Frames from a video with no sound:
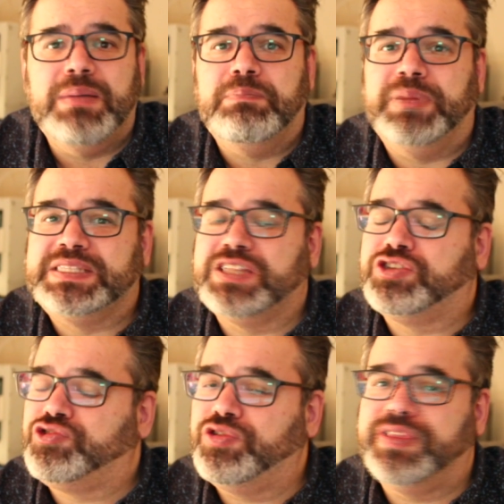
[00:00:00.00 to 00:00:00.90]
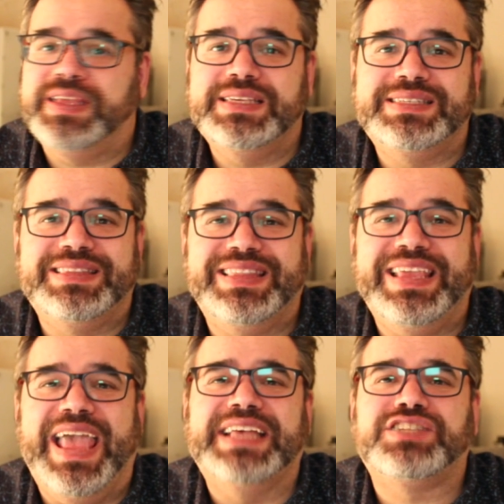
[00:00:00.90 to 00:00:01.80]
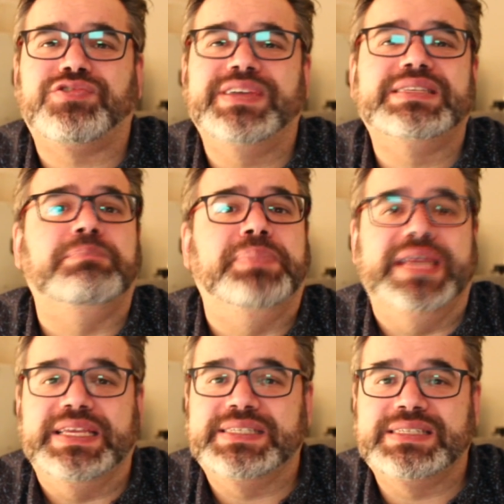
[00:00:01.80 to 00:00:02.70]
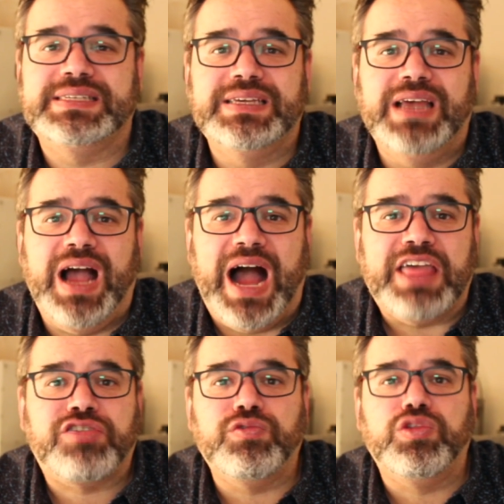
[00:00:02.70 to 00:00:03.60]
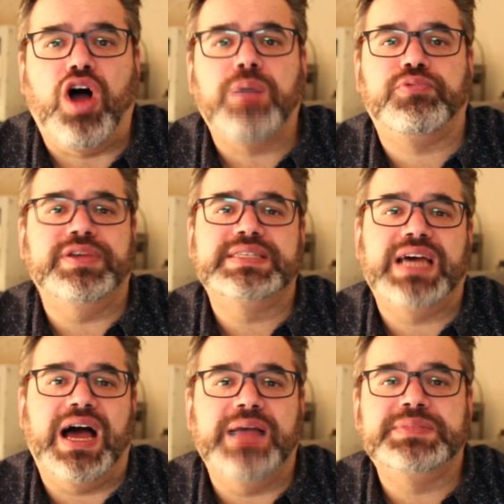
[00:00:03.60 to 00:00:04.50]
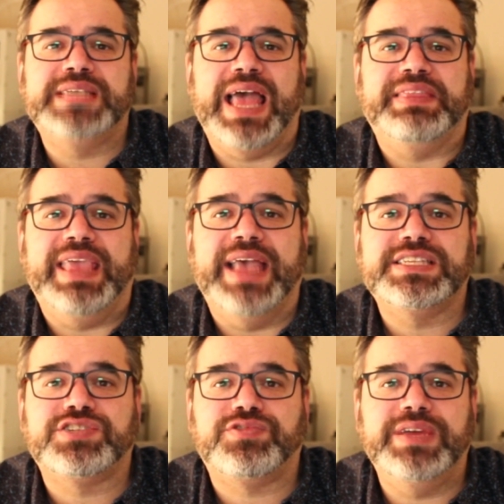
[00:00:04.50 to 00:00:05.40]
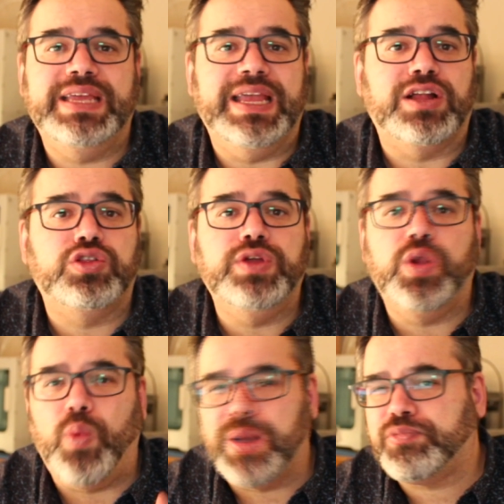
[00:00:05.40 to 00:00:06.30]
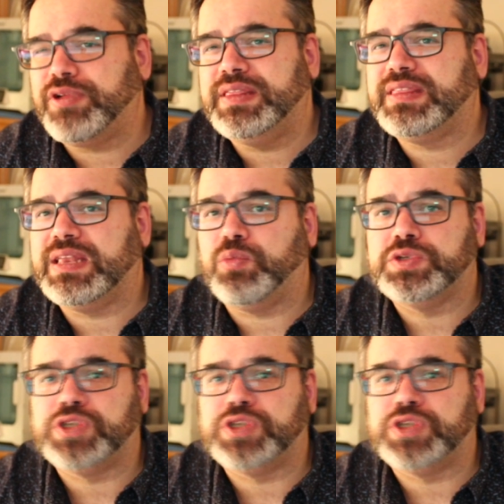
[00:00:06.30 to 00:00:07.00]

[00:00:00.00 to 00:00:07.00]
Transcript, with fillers: But the truth is, the S3 is a beast. I threw long print times at the S3, including one print that was